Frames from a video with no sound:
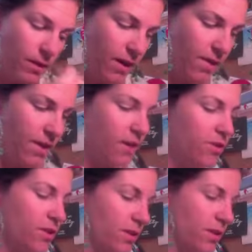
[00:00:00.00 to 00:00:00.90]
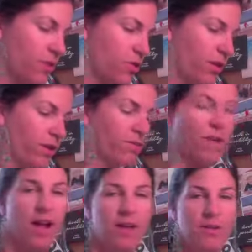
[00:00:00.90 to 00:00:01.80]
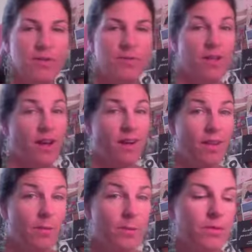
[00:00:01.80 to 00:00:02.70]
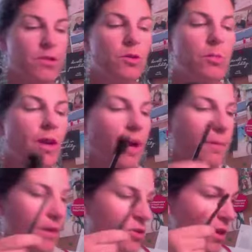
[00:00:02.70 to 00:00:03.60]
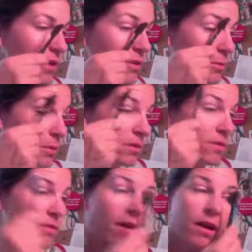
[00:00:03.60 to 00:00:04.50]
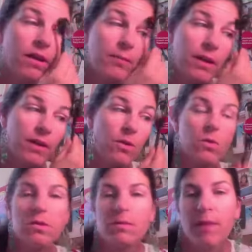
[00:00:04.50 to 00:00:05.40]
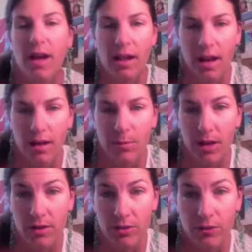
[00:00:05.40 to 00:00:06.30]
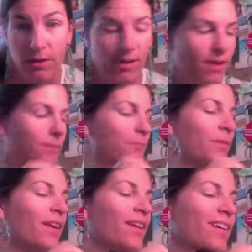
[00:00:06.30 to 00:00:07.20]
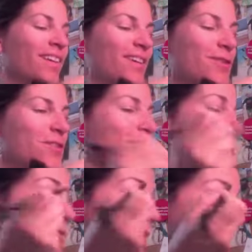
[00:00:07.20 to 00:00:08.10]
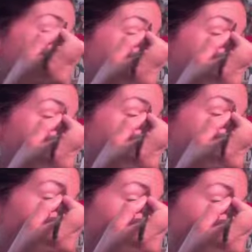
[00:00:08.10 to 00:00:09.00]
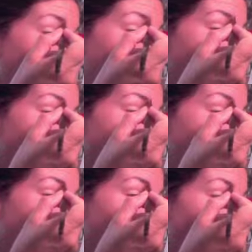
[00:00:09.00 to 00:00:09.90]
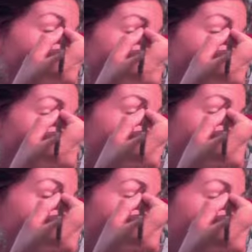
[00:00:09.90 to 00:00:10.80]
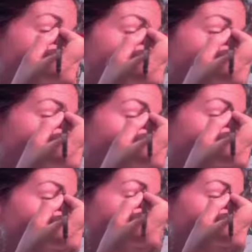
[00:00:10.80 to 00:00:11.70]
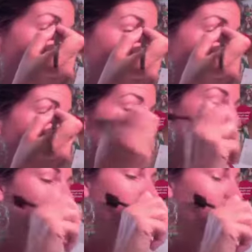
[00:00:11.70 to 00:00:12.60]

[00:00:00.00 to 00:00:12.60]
And then here's the trick that I do, that not a lot of people do, but I make sure I do, because if not, I'm getting old and my eyebrows are falling out. Years and years of waxing, I guess, but I like to fill in my brows a little, and I just use a very neutral brown